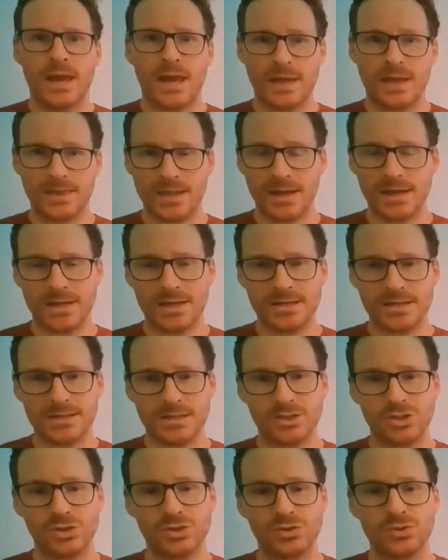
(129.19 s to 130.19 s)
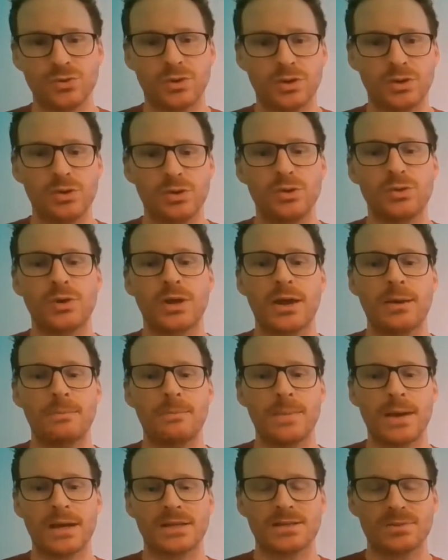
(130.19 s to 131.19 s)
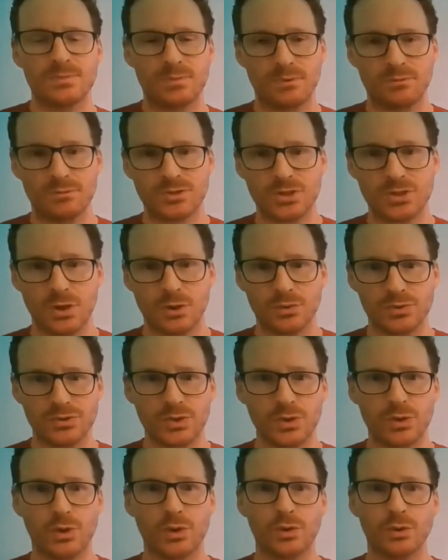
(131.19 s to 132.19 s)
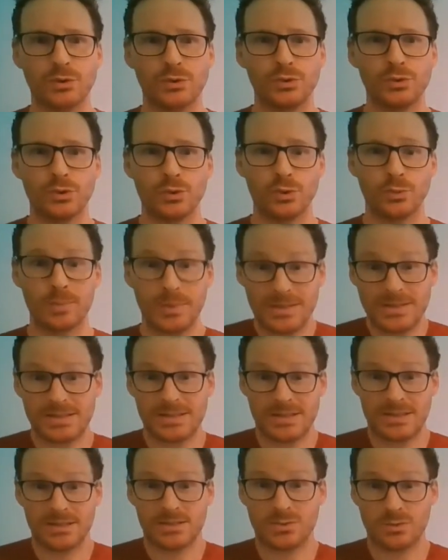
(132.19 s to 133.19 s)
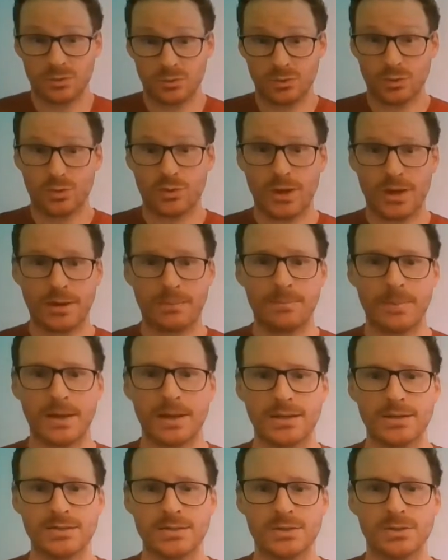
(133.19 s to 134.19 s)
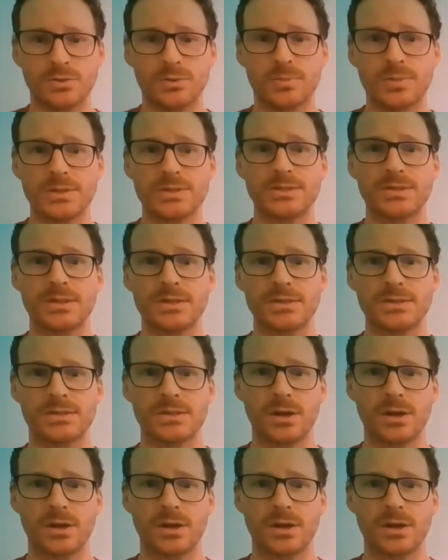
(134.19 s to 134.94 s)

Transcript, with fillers: and that is ensuring you get maximum results on your business, on your campaigns and your business.